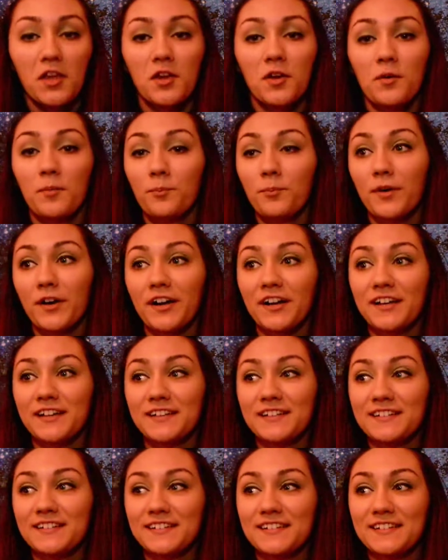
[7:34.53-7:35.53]
but
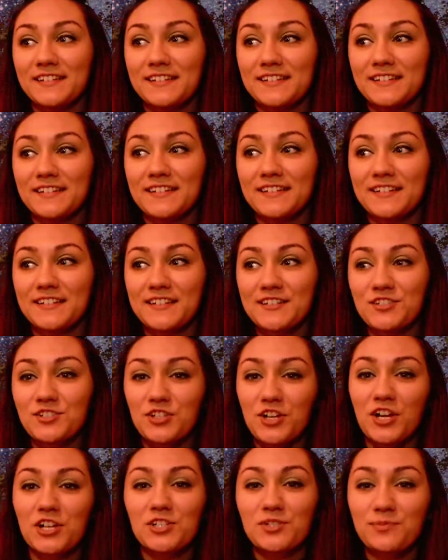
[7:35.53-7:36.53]

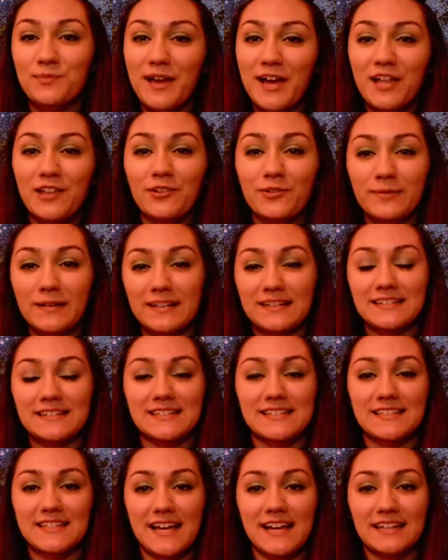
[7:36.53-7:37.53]
Josh Malloran
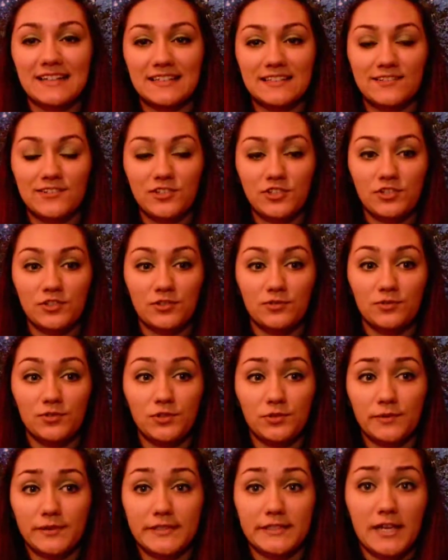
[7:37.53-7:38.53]
decided to do
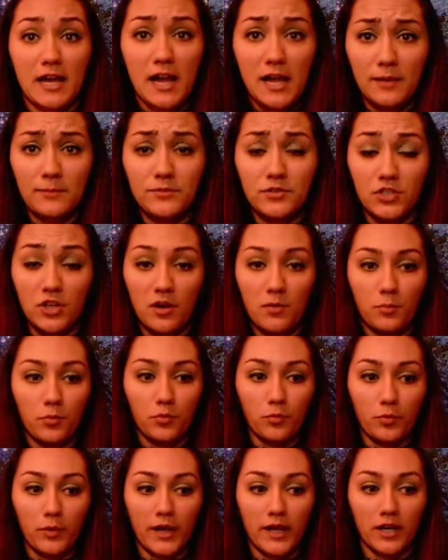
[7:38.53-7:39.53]
a time jump
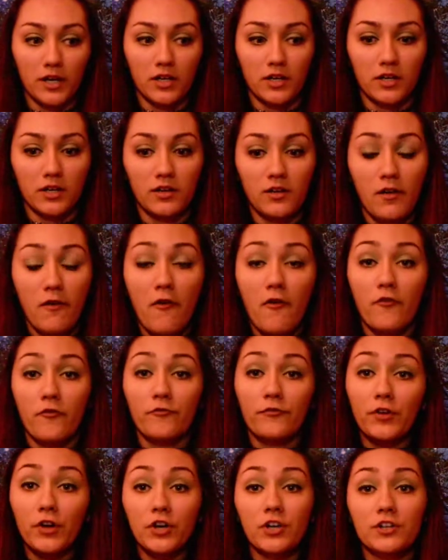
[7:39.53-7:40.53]
where
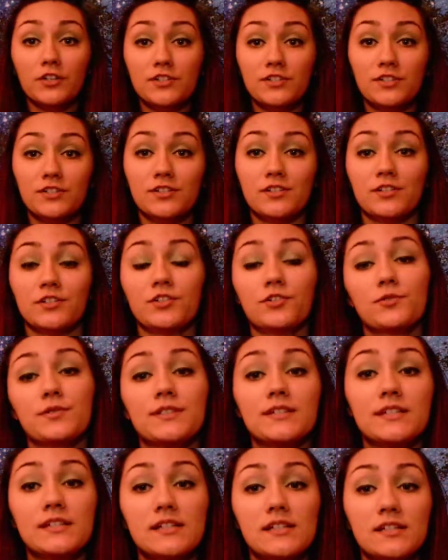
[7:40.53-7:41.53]
first you
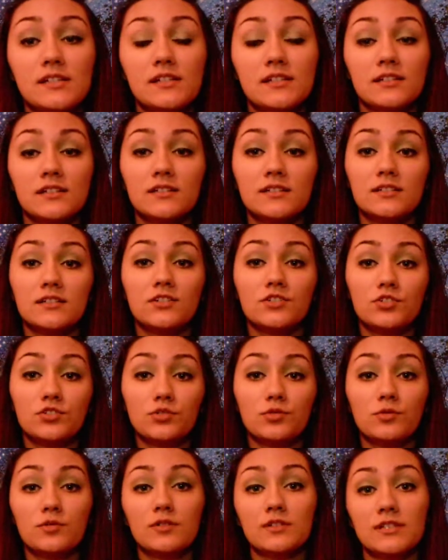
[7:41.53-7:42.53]
see
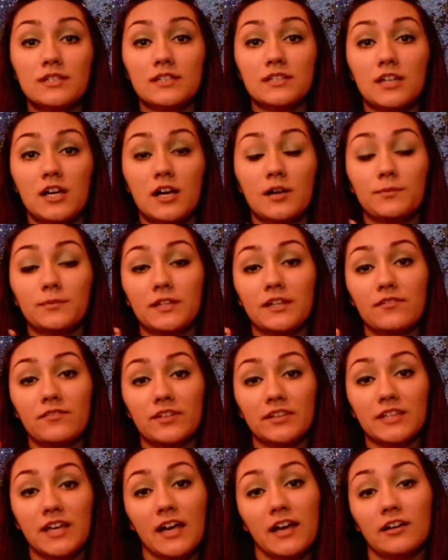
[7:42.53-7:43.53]
Jules and Tom leaving the
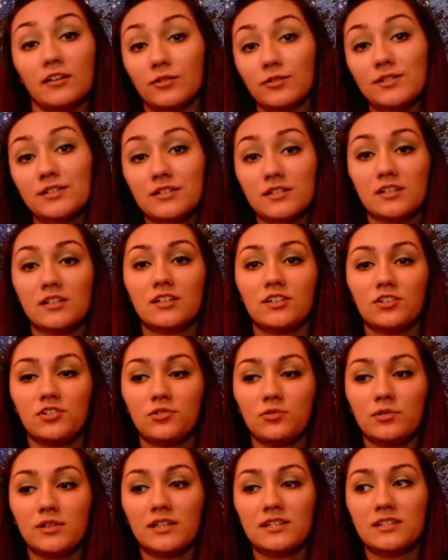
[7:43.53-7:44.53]
house, and you
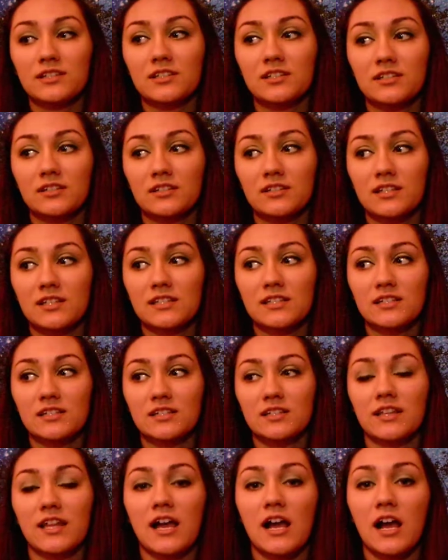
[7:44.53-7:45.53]
get to listen to
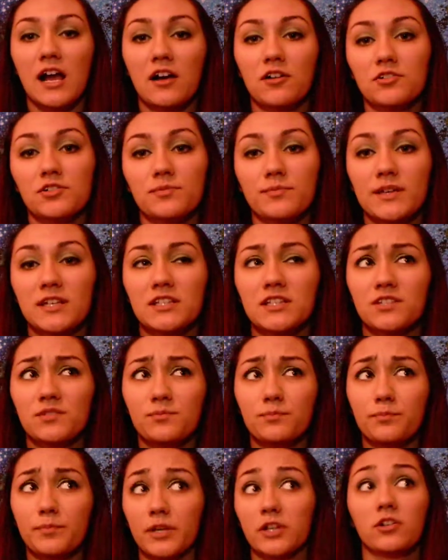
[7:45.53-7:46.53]
the housemates
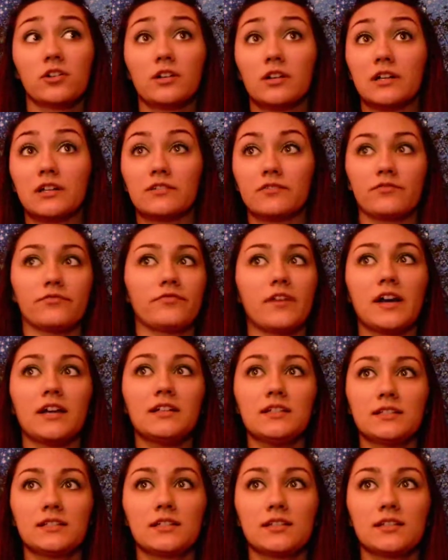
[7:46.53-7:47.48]
bicker and fight